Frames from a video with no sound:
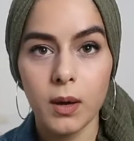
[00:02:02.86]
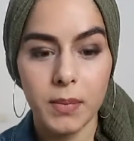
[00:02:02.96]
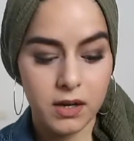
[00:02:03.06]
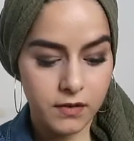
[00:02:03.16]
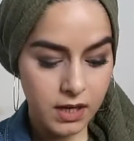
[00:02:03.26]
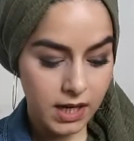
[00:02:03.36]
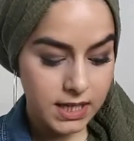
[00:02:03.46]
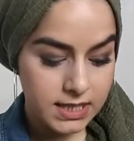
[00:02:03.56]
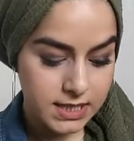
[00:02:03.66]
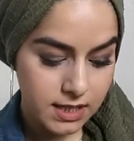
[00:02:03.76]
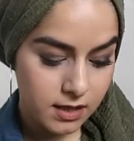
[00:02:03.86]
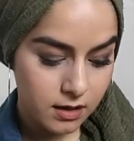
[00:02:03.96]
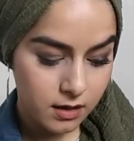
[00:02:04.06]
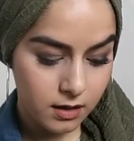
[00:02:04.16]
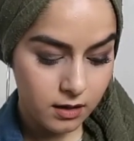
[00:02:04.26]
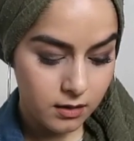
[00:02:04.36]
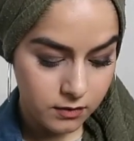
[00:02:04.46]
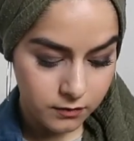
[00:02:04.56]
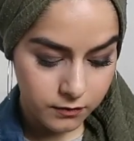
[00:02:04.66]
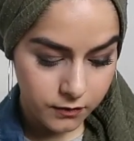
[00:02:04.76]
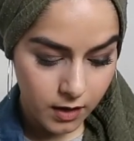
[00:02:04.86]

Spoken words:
a bit of an idea of